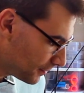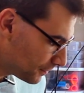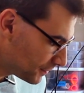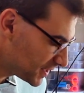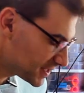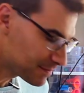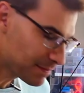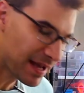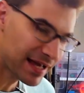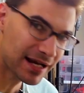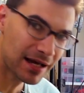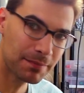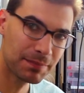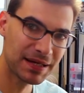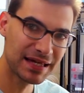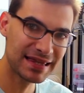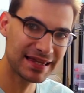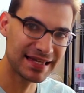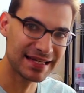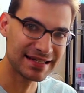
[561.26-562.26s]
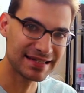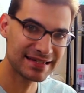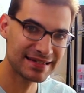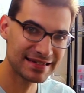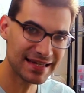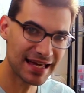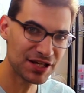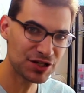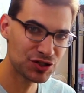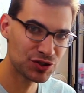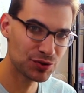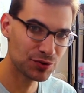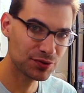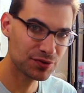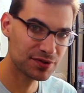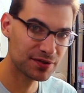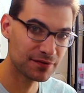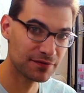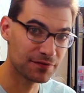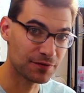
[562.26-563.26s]
may not be the
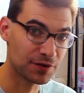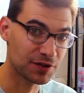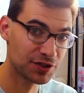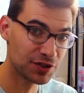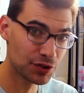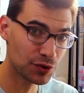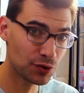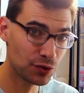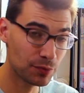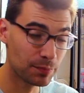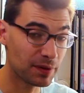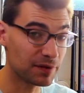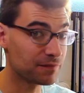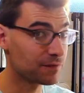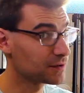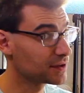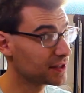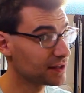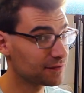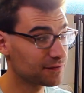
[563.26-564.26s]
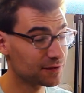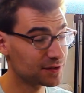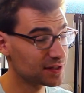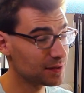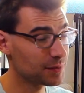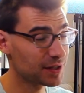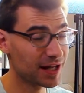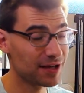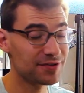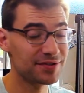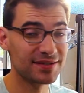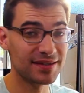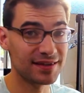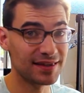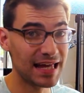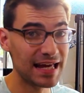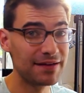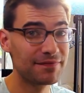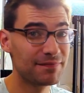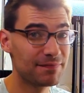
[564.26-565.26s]
essentials for you, but for someone else,
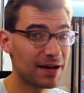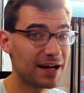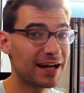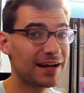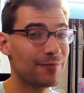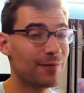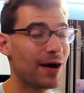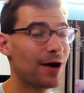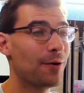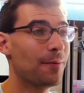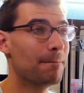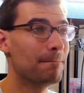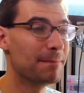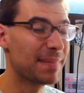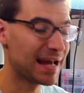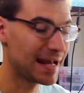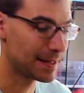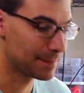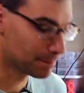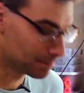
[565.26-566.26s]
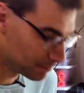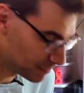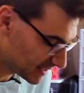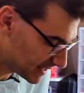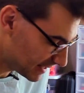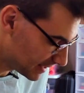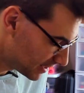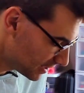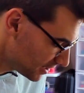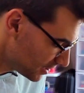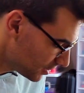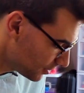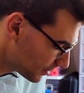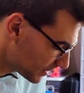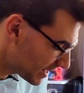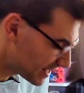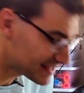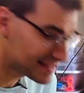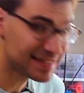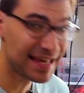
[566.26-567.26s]
they very well may be. With
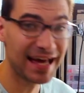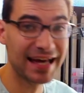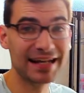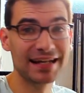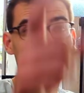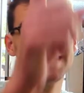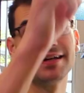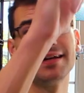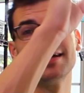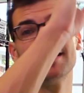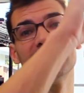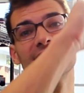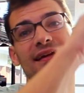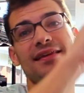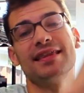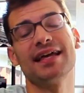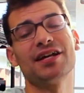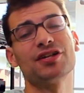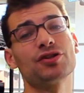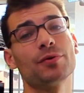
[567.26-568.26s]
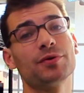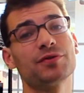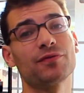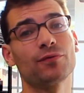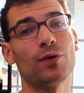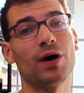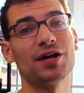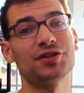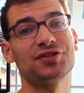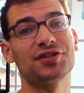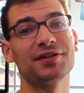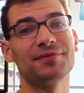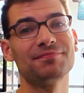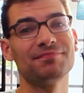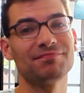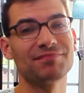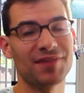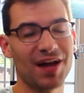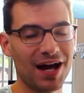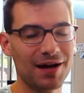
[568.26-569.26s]
that said, thank you so much for watching.
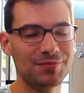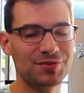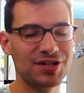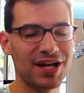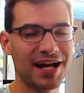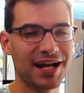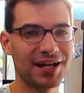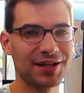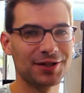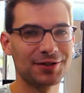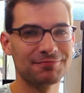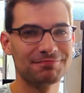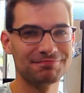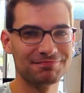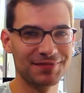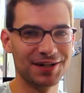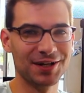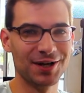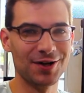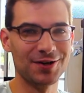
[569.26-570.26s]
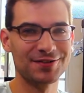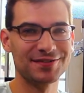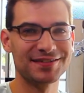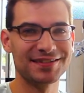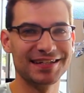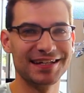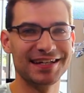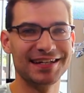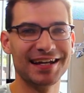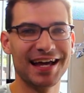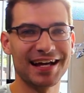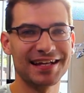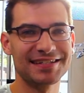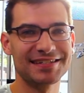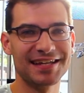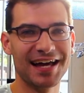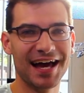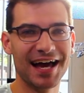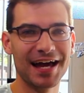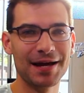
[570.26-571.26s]
I'm Jangular, and I'll see you next
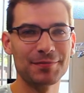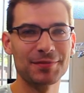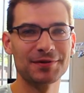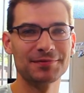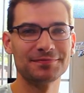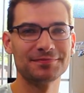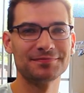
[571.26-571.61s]
time.